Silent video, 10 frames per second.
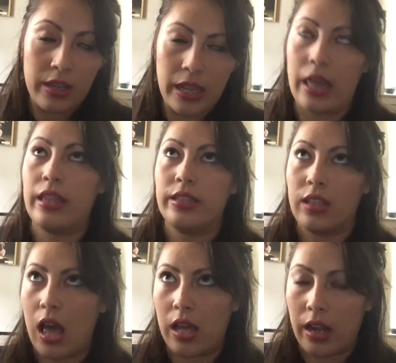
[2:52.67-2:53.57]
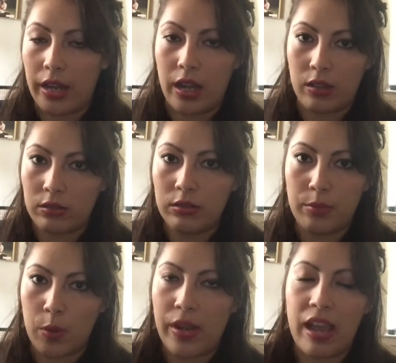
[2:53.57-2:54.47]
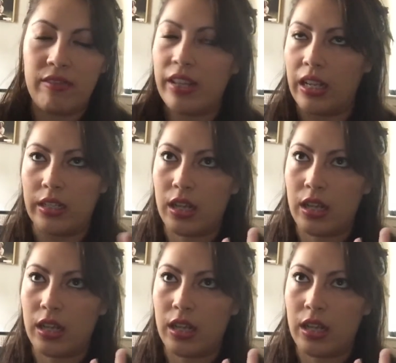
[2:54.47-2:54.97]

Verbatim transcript: Yeah, that's a lot. I know. But we have like a